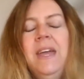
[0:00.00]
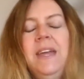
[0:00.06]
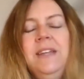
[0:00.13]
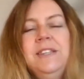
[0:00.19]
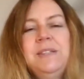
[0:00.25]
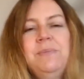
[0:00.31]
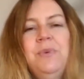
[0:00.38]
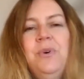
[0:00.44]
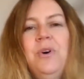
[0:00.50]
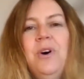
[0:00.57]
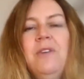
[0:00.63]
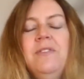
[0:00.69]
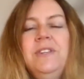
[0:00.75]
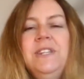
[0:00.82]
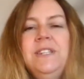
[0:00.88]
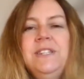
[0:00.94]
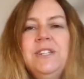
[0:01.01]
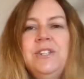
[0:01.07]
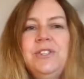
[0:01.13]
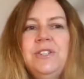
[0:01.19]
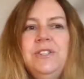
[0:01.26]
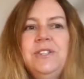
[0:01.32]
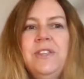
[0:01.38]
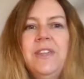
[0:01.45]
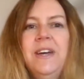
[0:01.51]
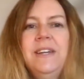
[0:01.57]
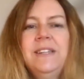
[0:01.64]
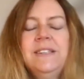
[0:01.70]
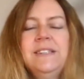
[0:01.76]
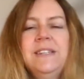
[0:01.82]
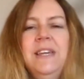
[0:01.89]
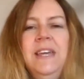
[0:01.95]
It's more of an addition to
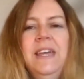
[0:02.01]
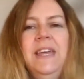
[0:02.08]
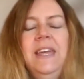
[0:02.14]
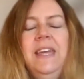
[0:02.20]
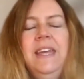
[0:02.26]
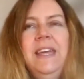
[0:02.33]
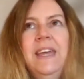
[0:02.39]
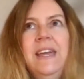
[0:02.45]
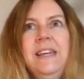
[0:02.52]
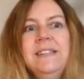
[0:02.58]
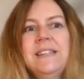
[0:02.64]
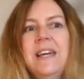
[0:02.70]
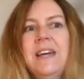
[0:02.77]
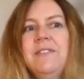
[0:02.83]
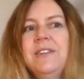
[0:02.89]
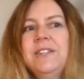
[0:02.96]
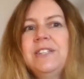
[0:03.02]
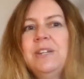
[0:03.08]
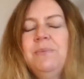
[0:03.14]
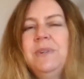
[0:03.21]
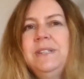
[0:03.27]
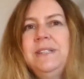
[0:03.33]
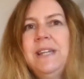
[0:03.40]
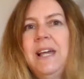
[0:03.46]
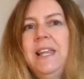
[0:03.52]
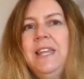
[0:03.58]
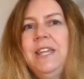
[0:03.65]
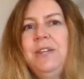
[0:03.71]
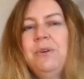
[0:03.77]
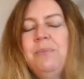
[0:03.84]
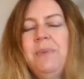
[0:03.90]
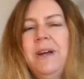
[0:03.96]
that, in case having someone
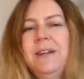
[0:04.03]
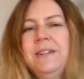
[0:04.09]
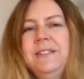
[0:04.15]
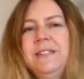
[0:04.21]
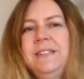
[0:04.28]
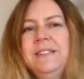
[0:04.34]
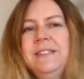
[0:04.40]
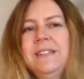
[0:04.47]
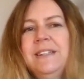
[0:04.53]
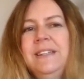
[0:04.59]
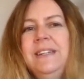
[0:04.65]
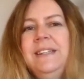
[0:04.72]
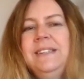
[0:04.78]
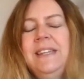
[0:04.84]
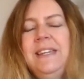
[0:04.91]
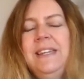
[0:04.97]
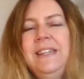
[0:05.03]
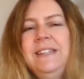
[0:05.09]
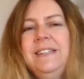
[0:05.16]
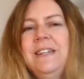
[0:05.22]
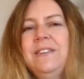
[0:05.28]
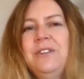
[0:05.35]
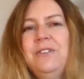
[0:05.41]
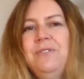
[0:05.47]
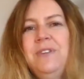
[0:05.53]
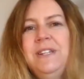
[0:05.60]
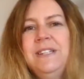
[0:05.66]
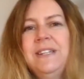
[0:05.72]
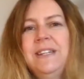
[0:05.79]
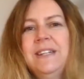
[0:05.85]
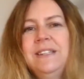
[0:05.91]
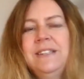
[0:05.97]
telling you about it is easier than
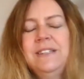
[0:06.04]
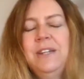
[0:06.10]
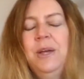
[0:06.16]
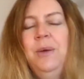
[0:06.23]
reading it.